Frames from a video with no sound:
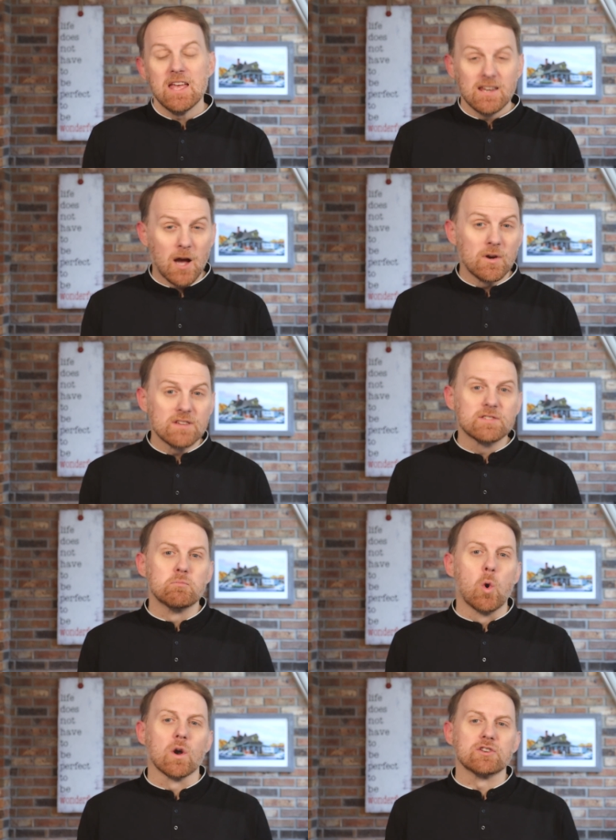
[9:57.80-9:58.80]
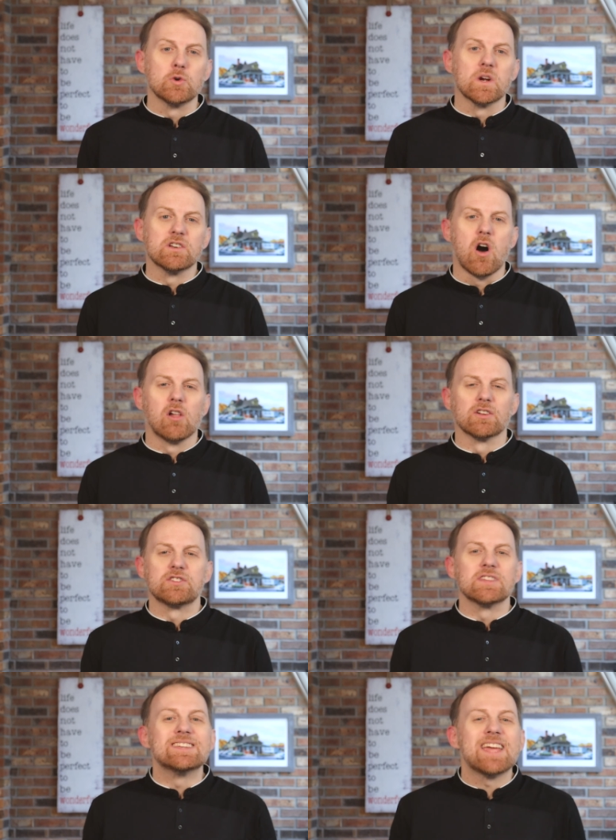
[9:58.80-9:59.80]
Now, it is important to
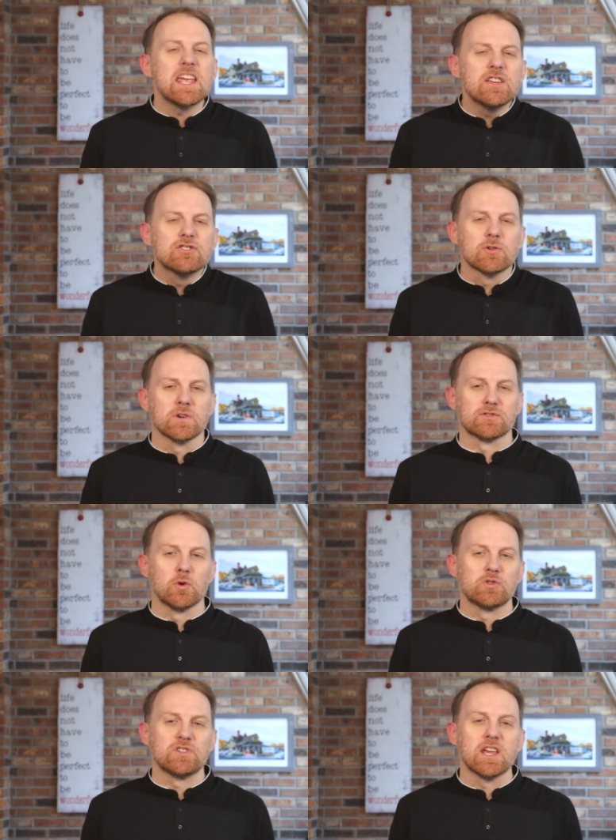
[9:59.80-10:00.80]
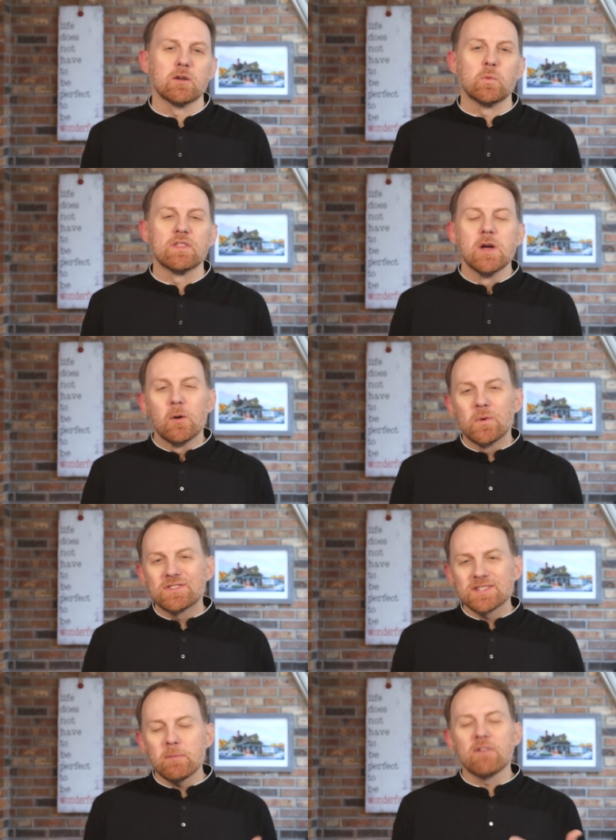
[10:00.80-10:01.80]
acknowledge the danger associated with, with
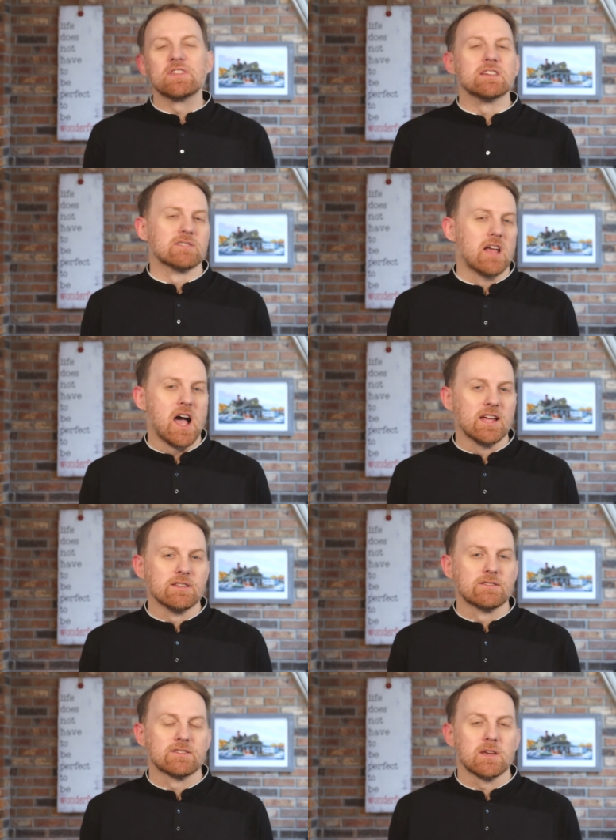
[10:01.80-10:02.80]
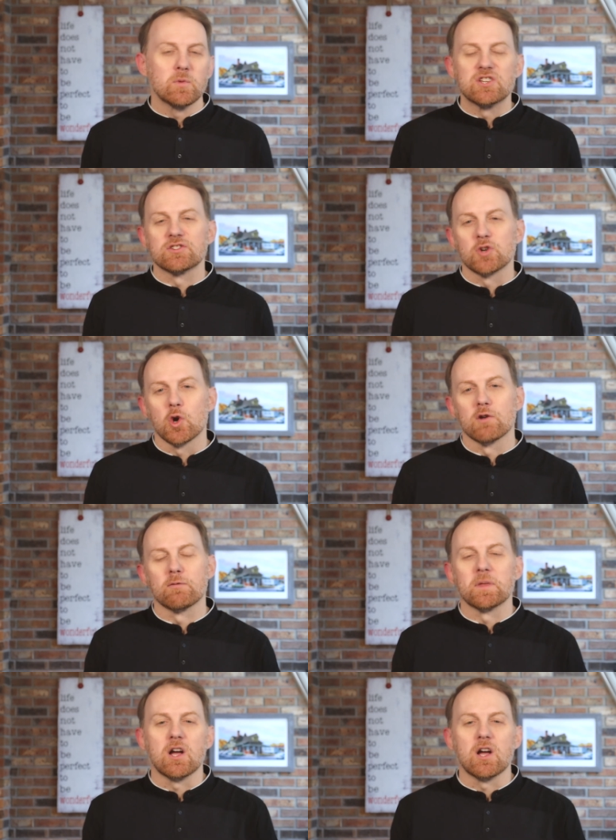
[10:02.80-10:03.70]
some of these lines that we just heard from the